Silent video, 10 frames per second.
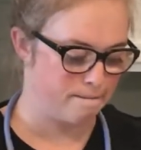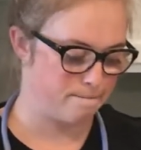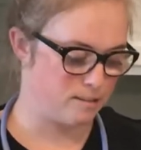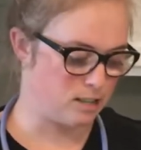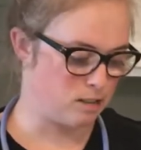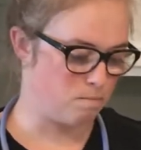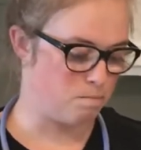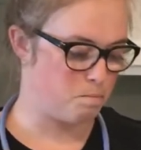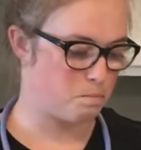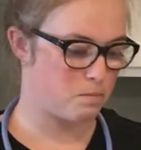
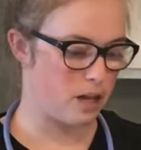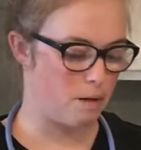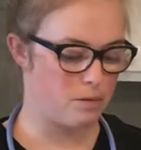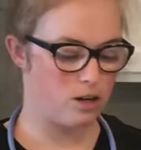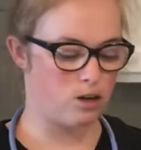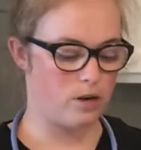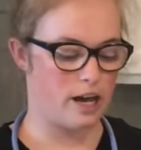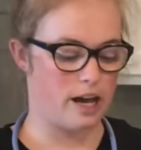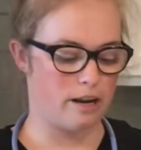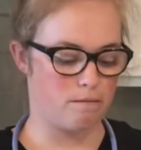I'm gonna go
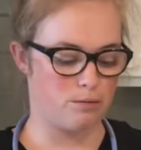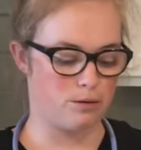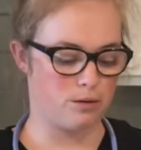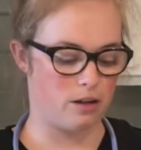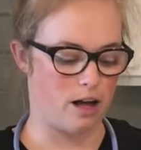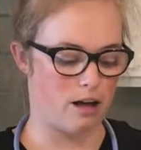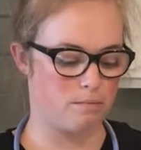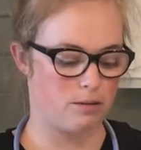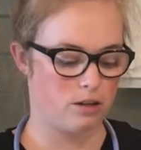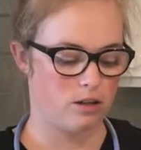ahead and pull up
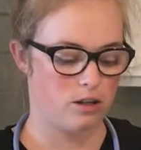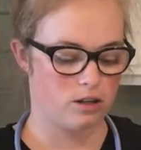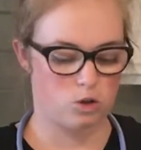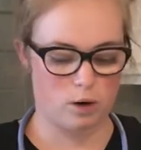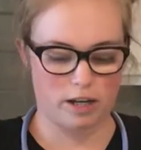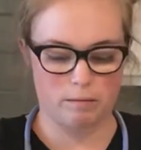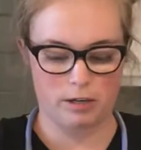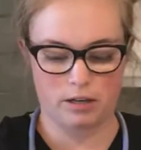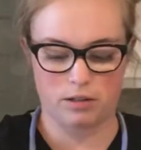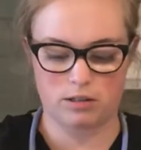20
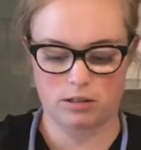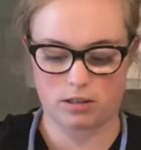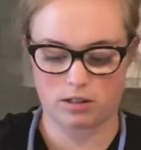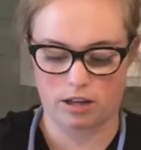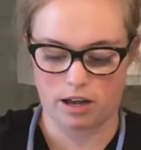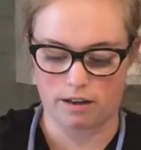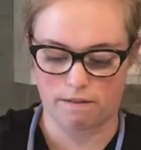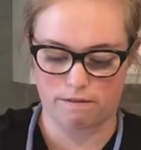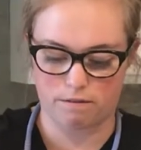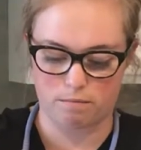mils
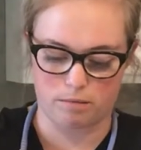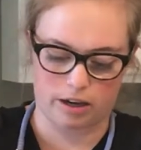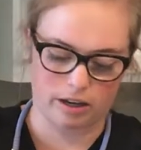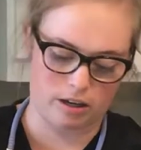of my